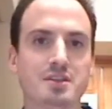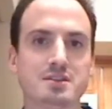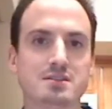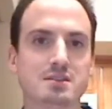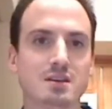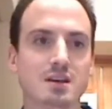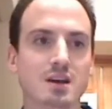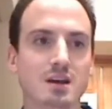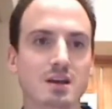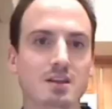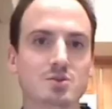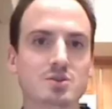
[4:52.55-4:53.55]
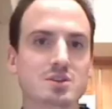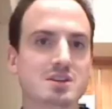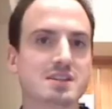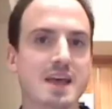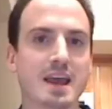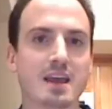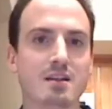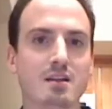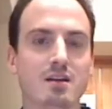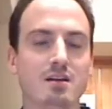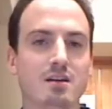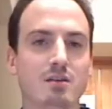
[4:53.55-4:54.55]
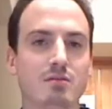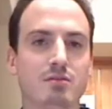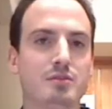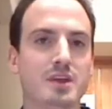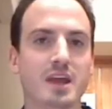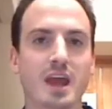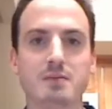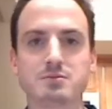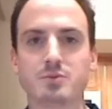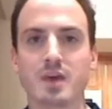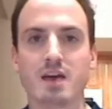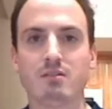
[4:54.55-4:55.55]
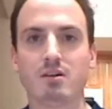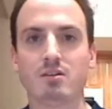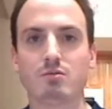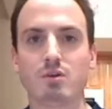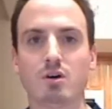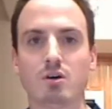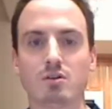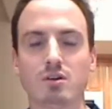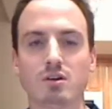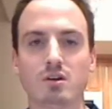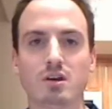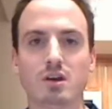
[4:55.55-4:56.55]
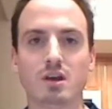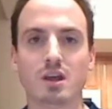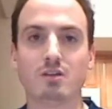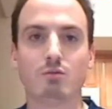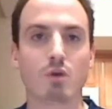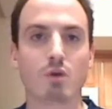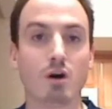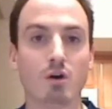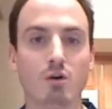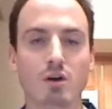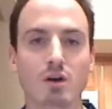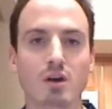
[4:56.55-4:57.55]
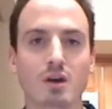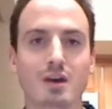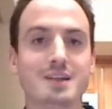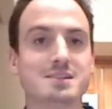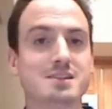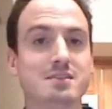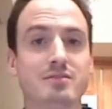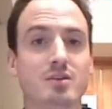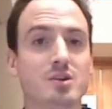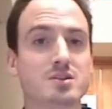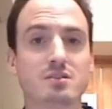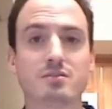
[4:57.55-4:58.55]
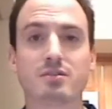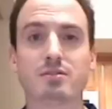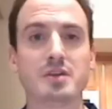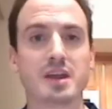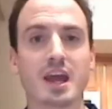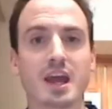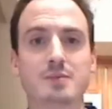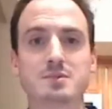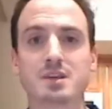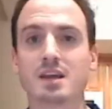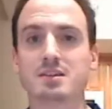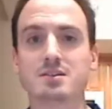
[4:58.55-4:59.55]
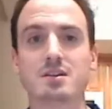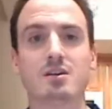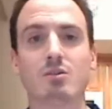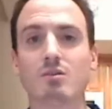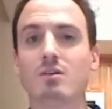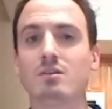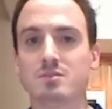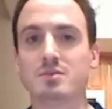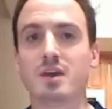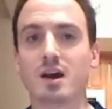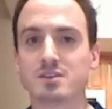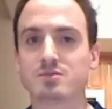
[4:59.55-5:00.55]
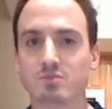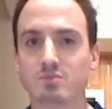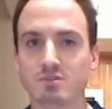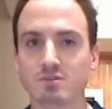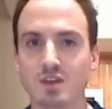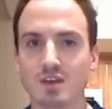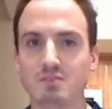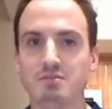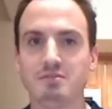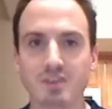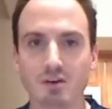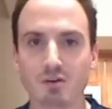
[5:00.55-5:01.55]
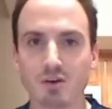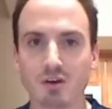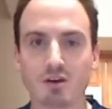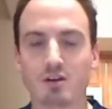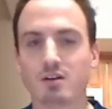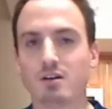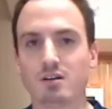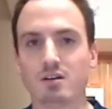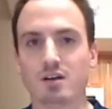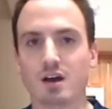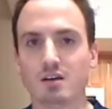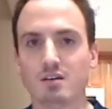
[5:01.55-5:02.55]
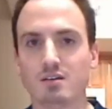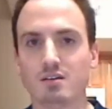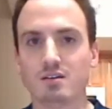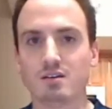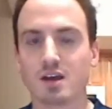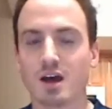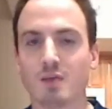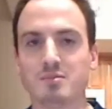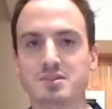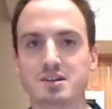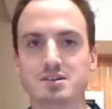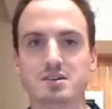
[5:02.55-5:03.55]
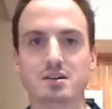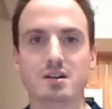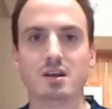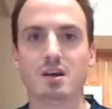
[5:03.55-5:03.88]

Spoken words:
This was the second of 3 games we have on the road in a row. It's the first of 3 games against, to be honest, inferior competition.